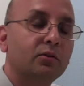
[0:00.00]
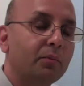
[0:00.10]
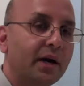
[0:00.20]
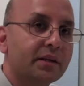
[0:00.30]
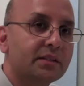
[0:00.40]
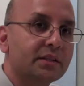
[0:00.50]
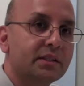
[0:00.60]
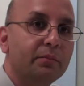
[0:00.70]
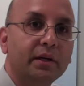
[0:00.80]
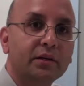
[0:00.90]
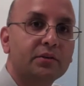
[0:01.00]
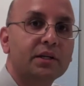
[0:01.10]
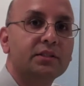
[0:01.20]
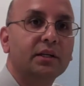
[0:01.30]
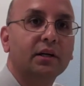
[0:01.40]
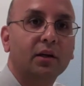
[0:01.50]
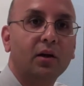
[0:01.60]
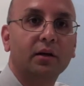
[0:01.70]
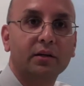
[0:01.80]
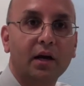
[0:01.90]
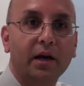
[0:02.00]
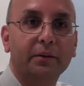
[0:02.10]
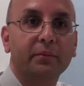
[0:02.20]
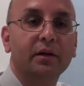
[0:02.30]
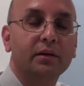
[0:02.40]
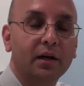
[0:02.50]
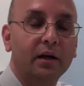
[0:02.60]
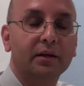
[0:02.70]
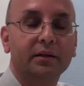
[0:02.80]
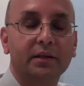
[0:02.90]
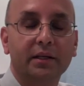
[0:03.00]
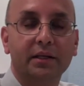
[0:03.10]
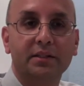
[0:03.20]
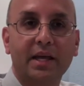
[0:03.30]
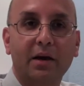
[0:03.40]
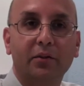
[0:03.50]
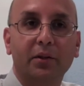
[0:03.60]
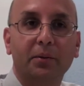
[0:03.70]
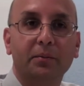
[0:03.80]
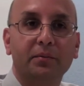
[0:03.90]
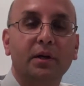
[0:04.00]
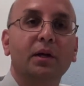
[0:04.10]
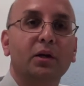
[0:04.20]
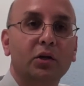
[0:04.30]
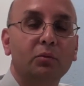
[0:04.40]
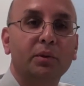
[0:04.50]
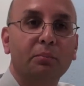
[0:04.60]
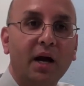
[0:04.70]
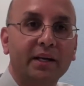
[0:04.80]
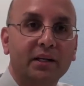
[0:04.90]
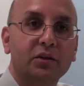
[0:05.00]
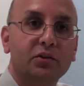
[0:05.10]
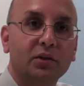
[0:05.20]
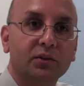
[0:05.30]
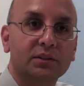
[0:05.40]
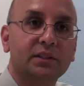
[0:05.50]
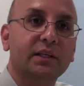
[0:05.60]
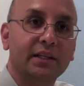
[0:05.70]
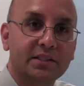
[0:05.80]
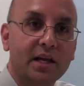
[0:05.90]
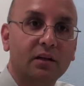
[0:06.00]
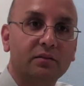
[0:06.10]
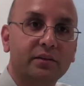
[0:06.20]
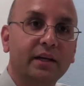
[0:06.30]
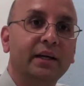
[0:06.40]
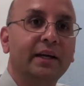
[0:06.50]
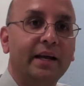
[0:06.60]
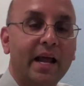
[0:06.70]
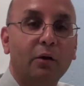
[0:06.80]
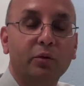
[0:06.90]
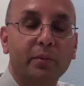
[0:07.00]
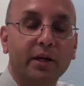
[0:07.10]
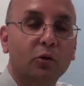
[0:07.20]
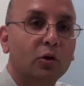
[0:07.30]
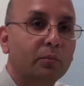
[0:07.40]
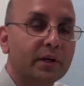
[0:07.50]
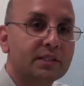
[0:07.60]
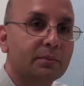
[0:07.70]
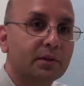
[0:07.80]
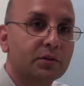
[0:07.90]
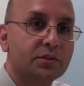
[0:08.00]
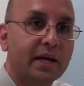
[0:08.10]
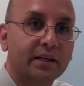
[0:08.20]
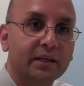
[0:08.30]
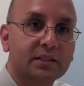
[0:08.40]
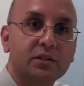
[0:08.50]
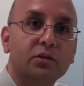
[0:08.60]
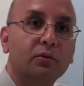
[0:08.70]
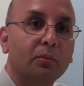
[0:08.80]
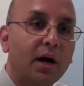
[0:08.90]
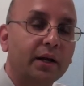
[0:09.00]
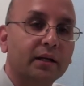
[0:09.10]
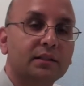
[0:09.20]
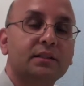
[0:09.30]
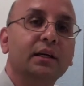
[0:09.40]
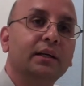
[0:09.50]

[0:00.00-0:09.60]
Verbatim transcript: roboticists have been interested in a long time, uh, is how the human body controls itself and how we may incorporate some of those techniques into robotics.